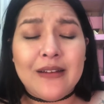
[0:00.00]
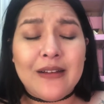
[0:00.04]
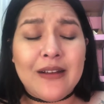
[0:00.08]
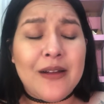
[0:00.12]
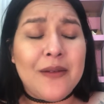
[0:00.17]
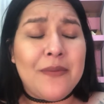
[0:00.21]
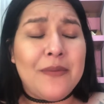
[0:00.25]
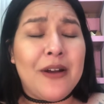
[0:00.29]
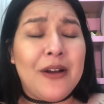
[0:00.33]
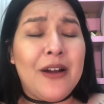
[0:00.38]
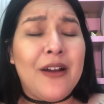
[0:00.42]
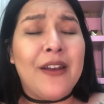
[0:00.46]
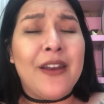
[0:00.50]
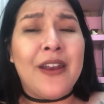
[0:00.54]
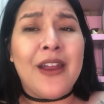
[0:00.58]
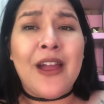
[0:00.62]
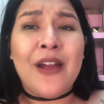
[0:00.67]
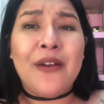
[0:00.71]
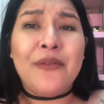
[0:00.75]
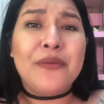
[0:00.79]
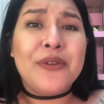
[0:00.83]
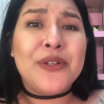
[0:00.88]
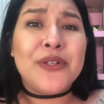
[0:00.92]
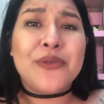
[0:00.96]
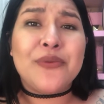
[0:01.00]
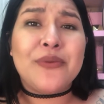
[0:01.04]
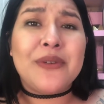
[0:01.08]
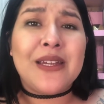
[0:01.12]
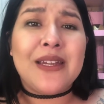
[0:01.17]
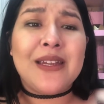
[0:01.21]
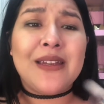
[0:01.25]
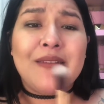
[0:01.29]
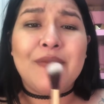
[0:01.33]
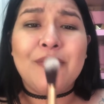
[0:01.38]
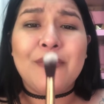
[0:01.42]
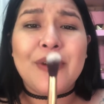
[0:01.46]
come on, I wish
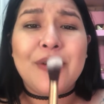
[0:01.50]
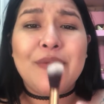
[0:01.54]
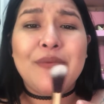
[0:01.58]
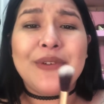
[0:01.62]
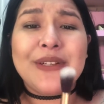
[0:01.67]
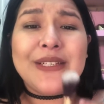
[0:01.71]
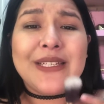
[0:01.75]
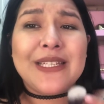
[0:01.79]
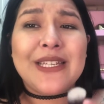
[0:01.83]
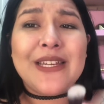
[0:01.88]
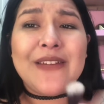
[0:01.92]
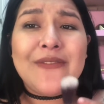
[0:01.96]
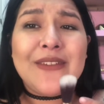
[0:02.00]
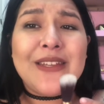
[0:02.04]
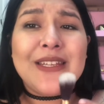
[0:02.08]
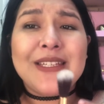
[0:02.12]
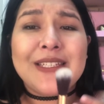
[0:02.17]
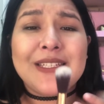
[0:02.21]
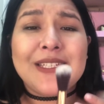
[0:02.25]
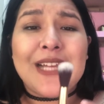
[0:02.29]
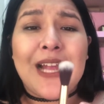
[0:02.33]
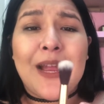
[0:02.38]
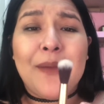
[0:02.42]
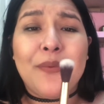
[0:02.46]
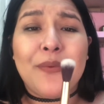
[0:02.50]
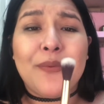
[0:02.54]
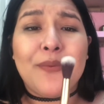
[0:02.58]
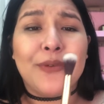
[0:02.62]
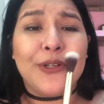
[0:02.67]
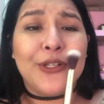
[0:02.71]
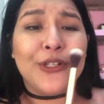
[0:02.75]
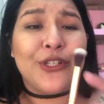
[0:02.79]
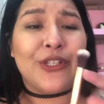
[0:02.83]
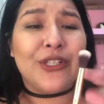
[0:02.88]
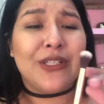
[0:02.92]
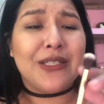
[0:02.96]
we received this type of
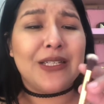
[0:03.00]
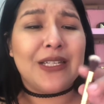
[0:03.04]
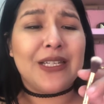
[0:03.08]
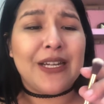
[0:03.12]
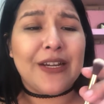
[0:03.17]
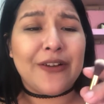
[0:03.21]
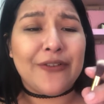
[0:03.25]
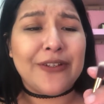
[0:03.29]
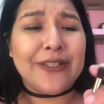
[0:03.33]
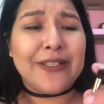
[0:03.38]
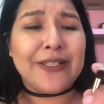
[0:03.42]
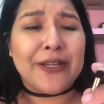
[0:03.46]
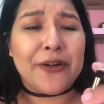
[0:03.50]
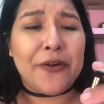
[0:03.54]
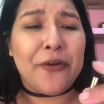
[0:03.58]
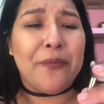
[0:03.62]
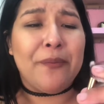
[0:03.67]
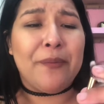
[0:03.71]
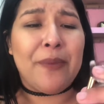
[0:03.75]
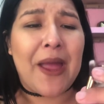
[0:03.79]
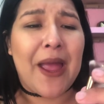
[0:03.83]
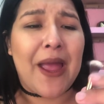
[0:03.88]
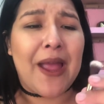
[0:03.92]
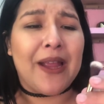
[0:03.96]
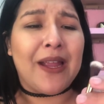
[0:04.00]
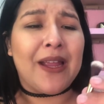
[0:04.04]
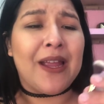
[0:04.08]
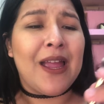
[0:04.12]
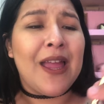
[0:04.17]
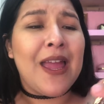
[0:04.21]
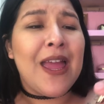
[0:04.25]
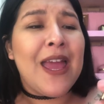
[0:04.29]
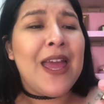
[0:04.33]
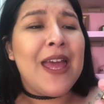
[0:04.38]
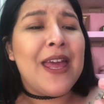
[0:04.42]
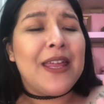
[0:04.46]
brushes in every single pack.
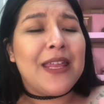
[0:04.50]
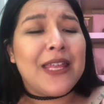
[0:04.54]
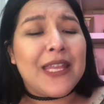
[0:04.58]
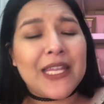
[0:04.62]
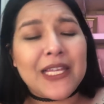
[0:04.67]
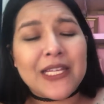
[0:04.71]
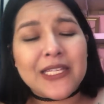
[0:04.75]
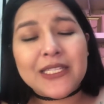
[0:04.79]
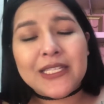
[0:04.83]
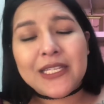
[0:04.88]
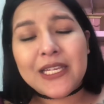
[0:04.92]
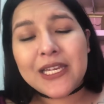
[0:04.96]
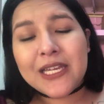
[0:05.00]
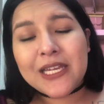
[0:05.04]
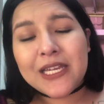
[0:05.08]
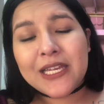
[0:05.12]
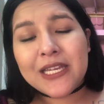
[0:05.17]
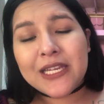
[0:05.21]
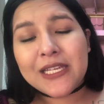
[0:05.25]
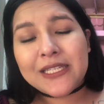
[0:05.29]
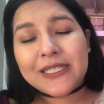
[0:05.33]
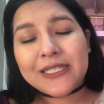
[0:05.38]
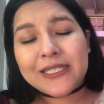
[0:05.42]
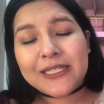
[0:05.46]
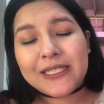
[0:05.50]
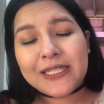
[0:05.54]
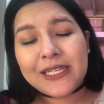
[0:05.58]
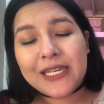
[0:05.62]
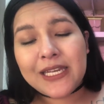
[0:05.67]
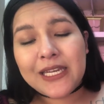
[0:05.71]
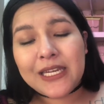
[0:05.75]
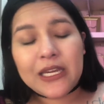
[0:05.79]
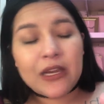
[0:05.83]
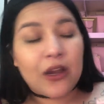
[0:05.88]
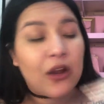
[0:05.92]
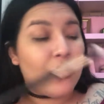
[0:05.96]
This is
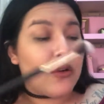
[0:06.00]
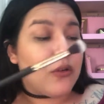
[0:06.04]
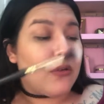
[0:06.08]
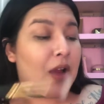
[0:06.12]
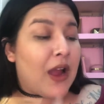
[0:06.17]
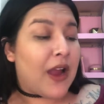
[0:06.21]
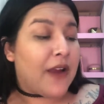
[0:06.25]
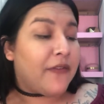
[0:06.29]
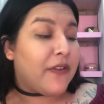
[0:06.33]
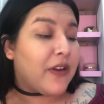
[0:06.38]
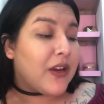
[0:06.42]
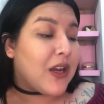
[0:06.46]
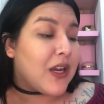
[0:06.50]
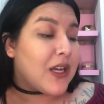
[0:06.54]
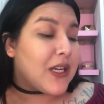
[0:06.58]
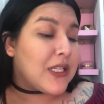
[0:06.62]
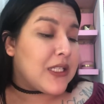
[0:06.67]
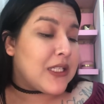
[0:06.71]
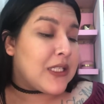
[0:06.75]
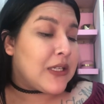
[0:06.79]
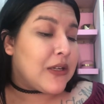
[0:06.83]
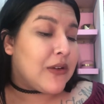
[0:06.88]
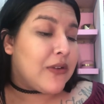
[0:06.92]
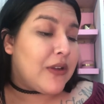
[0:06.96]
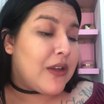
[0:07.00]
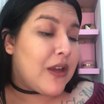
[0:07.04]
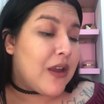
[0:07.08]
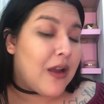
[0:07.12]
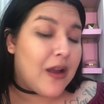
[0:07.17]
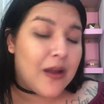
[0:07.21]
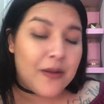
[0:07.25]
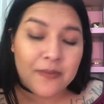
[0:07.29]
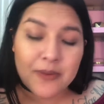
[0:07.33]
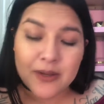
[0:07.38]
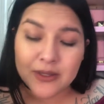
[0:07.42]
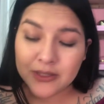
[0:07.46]
the, oh, I forgot to tell
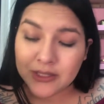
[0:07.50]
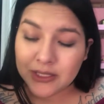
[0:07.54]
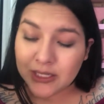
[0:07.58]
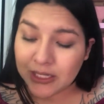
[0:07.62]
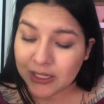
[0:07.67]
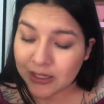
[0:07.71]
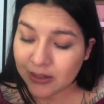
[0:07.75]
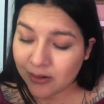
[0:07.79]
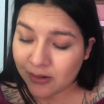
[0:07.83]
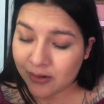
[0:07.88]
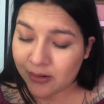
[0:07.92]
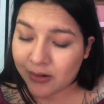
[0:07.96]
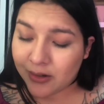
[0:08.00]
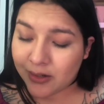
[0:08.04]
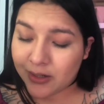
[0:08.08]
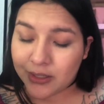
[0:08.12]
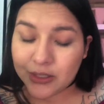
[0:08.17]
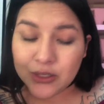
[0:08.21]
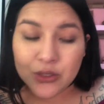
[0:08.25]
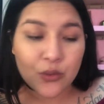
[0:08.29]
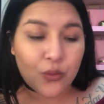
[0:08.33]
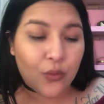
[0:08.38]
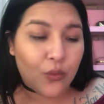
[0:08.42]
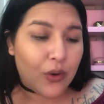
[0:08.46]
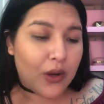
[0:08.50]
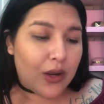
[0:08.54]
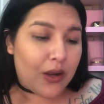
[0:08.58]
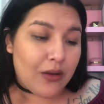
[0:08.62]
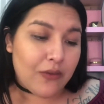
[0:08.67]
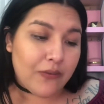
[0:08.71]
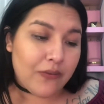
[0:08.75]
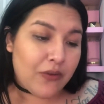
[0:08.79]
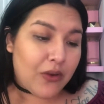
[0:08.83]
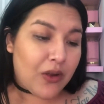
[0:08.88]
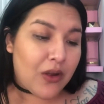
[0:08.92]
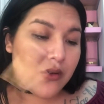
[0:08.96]
y'all about the
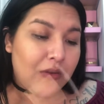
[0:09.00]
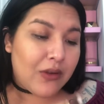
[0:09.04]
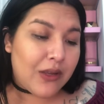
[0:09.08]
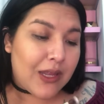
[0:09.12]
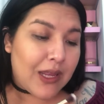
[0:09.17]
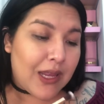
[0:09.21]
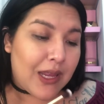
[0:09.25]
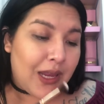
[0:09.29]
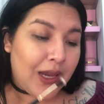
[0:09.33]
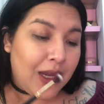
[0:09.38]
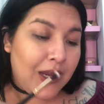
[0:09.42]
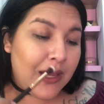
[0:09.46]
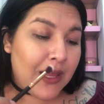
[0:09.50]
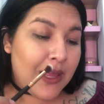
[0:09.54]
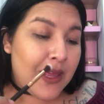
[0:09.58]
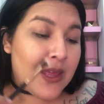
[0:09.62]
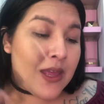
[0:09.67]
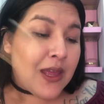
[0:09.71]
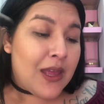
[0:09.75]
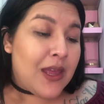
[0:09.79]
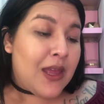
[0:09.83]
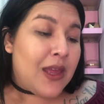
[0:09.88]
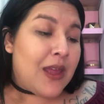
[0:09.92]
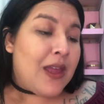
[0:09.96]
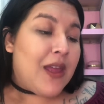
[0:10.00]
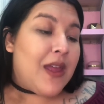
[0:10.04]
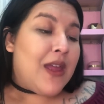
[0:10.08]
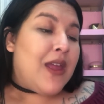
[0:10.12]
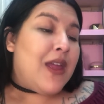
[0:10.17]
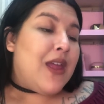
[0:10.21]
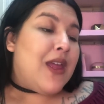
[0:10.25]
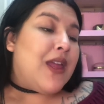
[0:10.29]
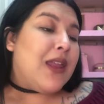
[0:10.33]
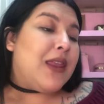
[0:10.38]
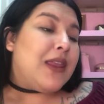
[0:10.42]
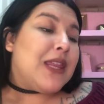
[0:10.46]
R12. Okay,
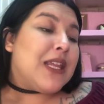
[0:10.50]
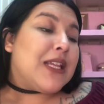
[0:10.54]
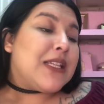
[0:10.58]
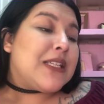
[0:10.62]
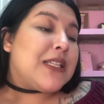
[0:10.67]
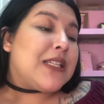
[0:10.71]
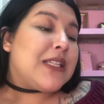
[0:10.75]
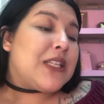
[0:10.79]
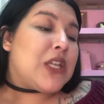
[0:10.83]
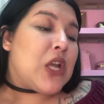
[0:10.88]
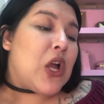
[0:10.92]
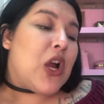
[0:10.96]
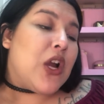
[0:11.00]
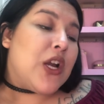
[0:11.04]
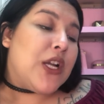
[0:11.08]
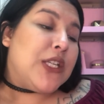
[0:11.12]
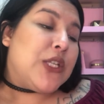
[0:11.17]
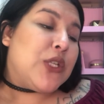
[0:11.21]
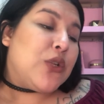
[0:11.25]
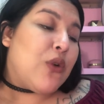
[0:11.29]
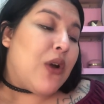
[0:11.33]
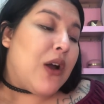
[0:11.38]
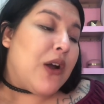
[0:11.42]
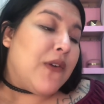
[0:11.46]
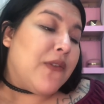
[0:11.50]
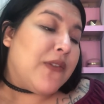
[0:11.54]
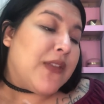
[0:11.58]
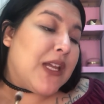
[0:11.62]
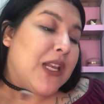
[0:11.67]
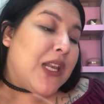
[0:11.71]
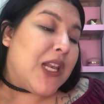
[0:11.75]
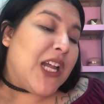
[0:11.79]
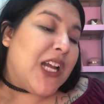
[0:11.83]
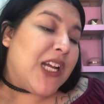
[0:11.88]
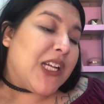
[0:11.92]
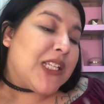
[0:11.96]
this is the R12
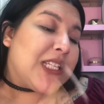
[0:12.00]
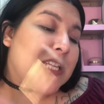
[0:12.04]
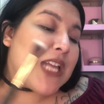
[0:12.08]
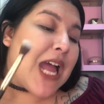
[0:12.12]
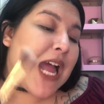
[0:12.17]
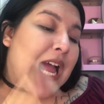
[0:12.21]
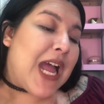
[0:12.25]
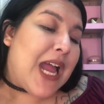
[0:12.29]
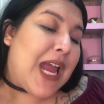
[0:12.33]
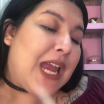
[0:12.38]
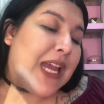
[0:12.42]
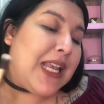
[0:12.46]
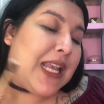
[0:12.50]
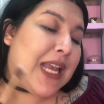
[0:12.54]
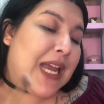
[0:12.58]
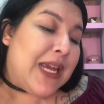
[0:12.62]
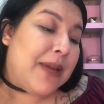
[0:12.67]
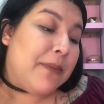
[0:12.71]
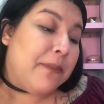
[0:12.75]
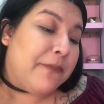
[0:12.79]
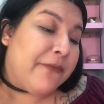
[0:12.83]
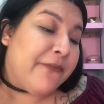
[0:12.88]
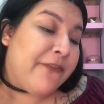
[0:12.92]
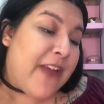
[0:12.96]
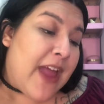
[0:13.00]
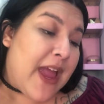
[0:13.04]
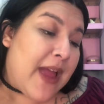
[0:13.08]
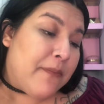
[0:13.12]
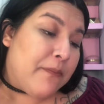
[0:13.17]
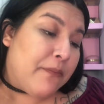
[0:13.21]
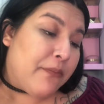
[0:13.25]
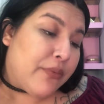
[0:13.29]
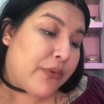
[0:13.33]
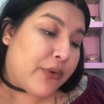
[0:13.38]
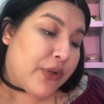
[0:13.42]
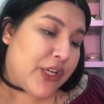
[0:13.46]
Deluxe Highlight
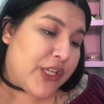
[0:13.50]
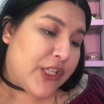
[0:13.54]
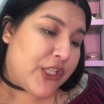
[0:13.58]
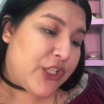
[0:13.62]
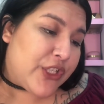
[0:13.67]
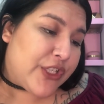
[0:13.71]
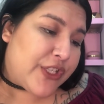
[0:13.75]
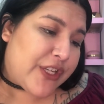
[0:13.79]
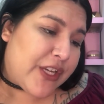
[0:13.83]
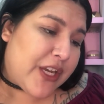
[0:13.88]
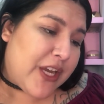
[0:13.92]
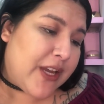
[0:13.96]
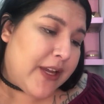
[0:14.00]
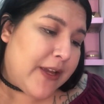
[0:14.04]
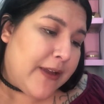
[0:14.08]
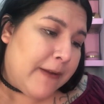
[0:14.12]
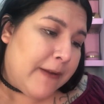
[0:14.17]
Fan Brush.